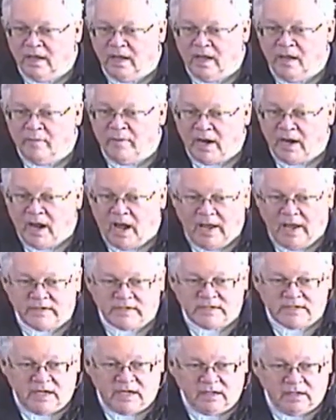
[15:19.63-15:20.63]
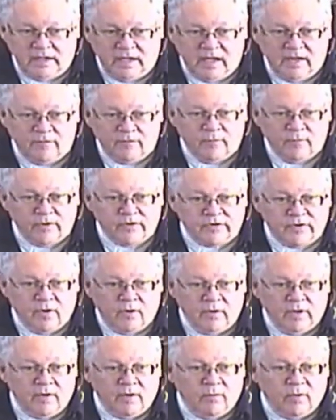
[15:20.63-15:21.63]
I mean, ideally, if we're
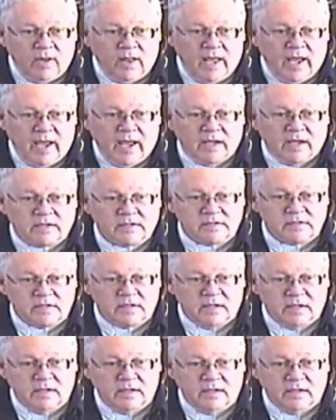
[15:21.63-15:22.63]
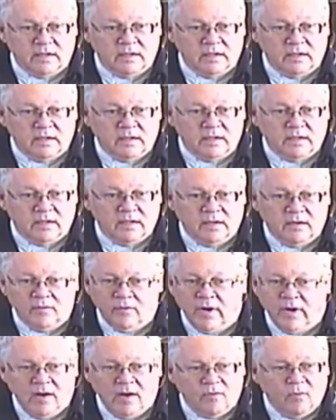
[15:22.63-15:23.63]
totally relaxed,
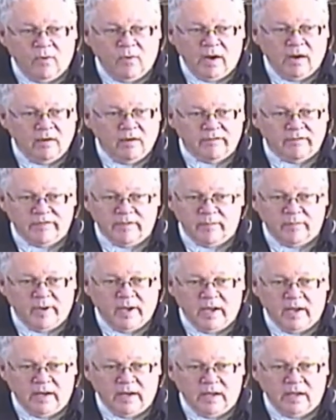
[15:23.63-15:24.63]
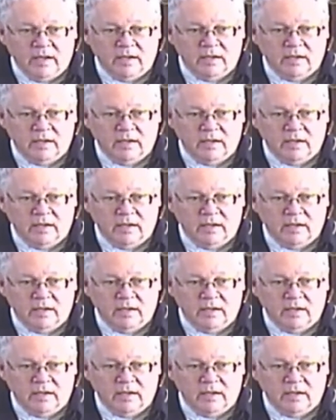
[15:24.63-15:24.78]
we're not aware of the body.